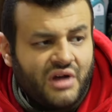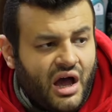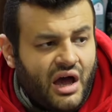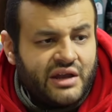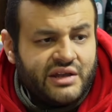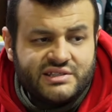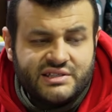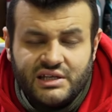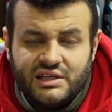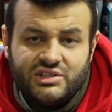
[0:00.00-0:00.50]

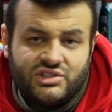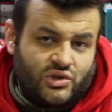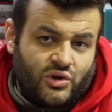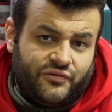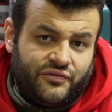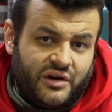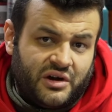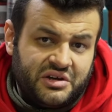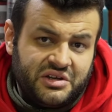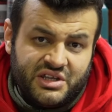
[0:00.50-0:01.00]
Honestly, so
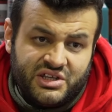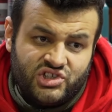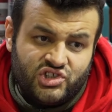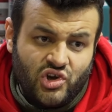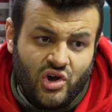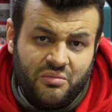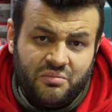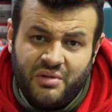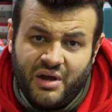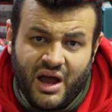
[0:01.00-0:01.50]
far the
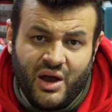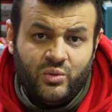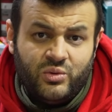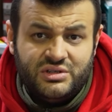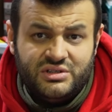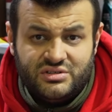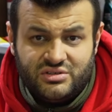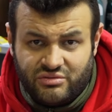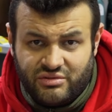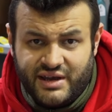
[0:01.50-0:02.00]
job, I
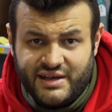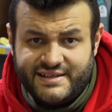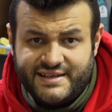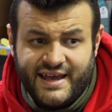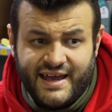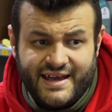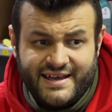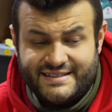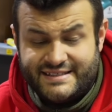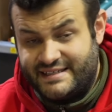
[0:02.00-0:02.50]
would rate
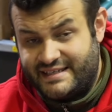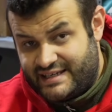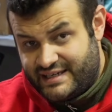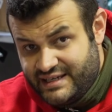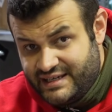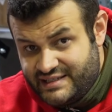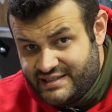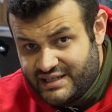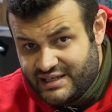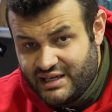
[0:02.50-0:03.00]
it as
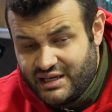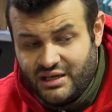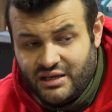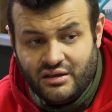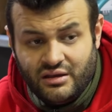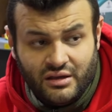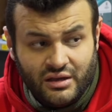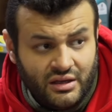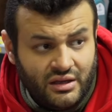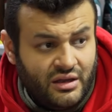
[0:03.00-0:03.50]
easy,
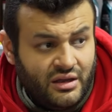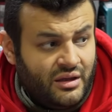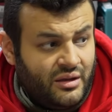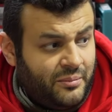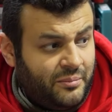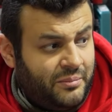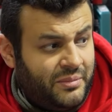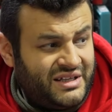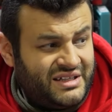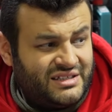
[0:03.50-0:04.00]

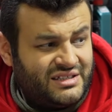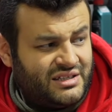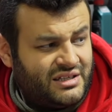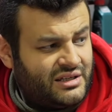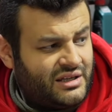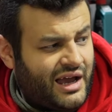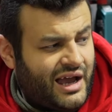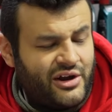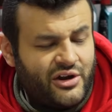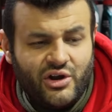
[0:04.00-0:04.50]
but
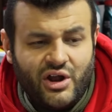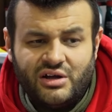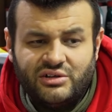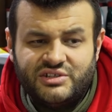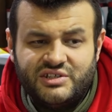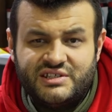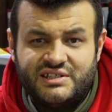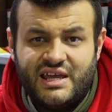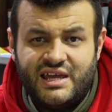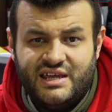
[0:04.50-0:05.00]
I don't know how
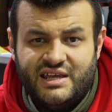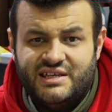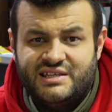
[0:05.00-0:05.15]
to say.